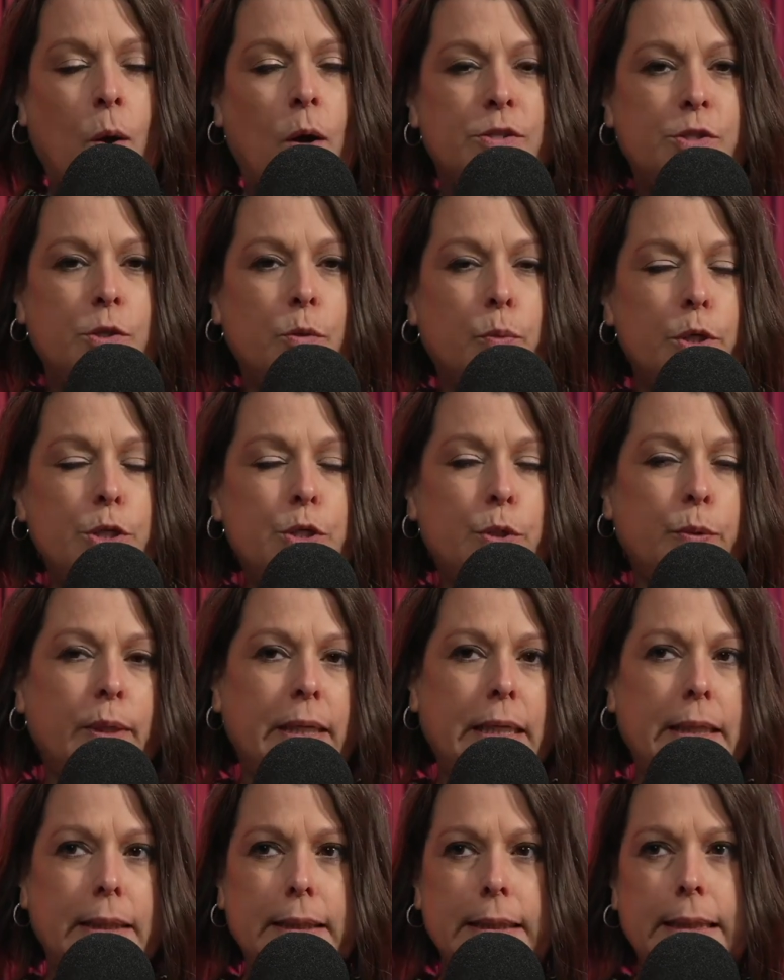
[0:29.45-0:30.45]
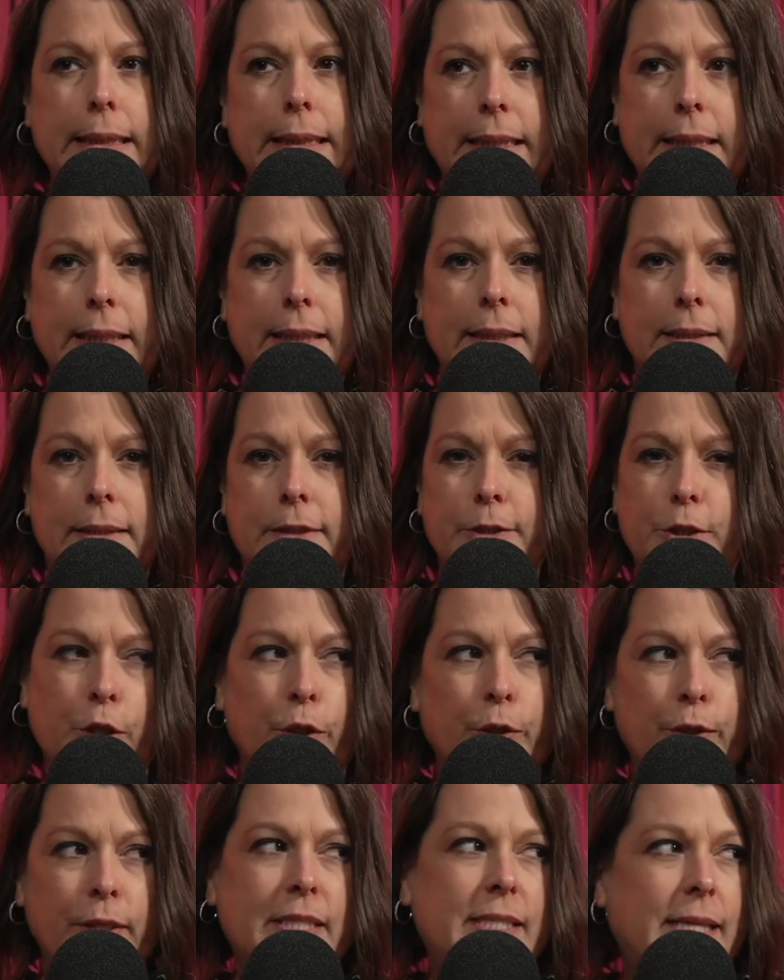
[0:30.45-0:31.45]
So we're doing a little
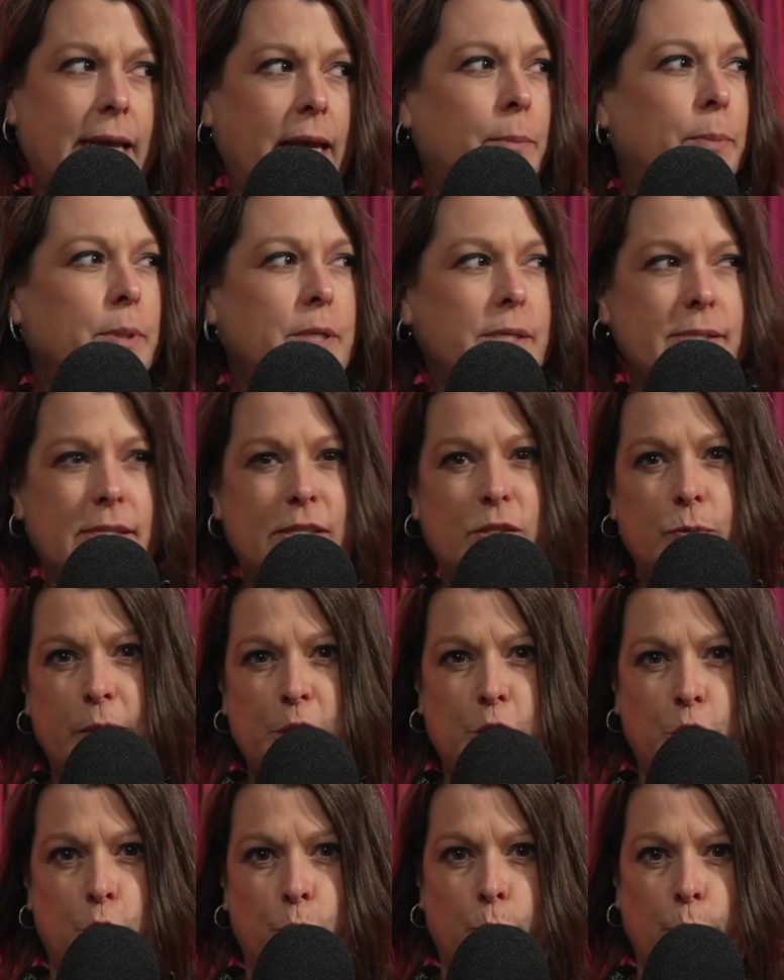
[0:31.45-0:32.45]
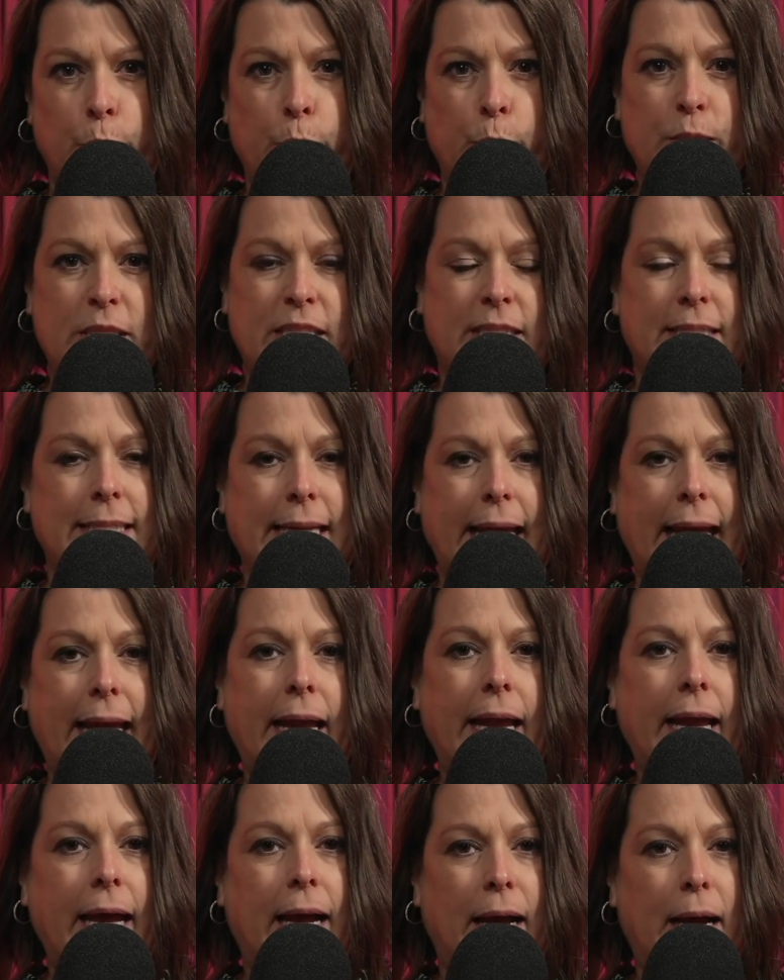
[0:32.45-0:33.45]
turn the tables switcheroo
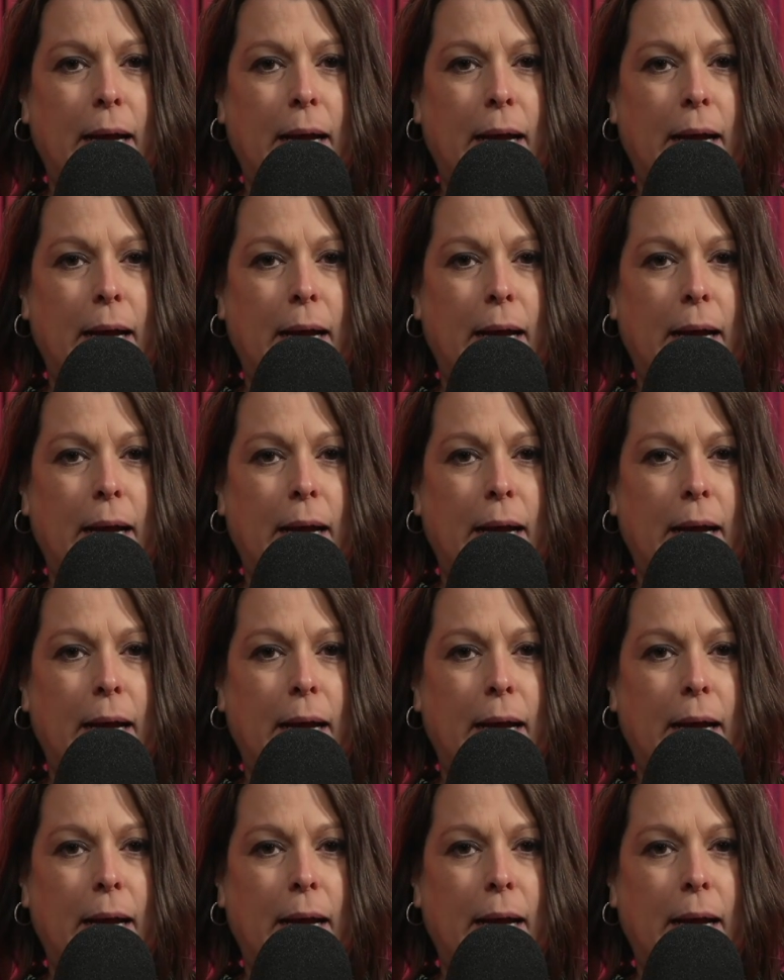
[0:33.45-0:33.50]
today.